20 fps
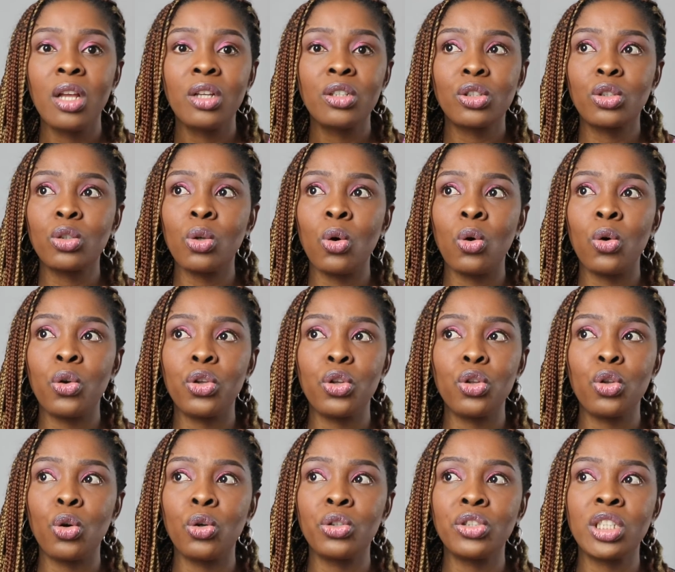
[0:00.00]
So, you
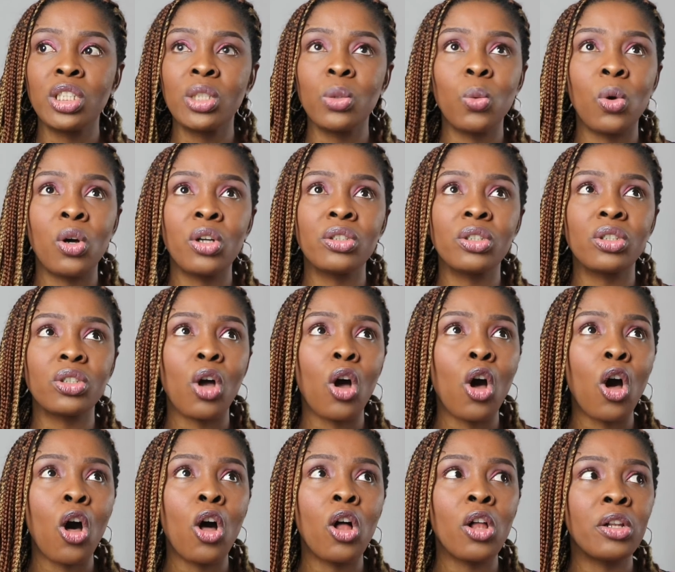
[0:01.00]
know, she was
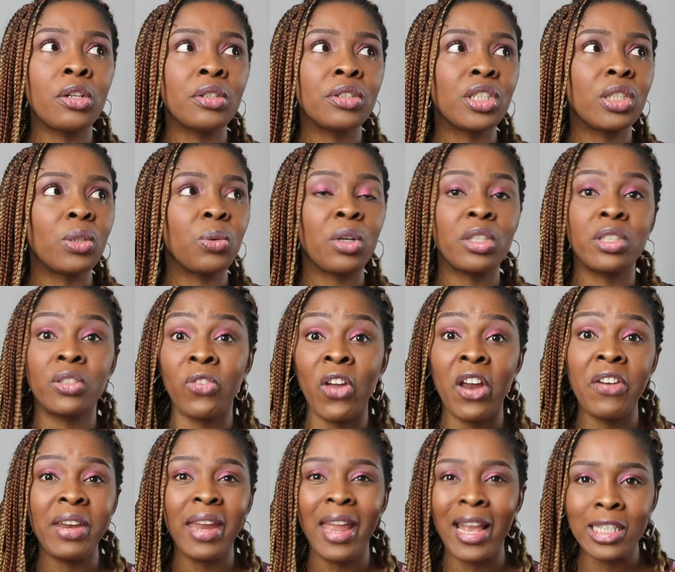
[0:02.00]

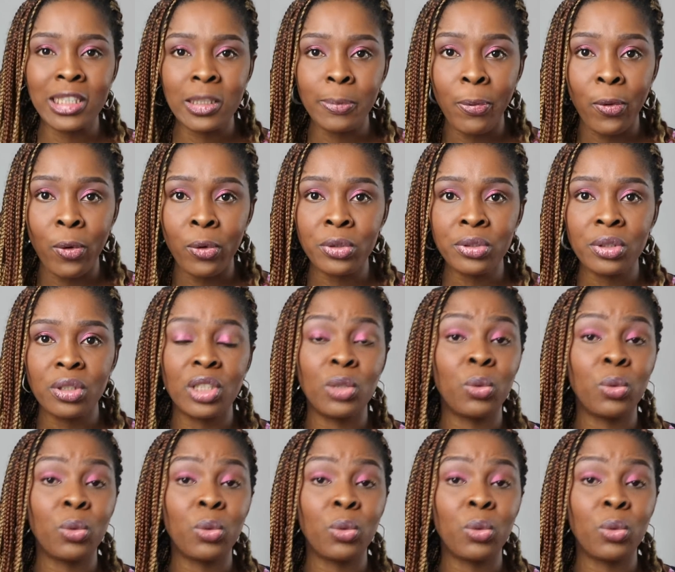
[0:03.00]
very exposed.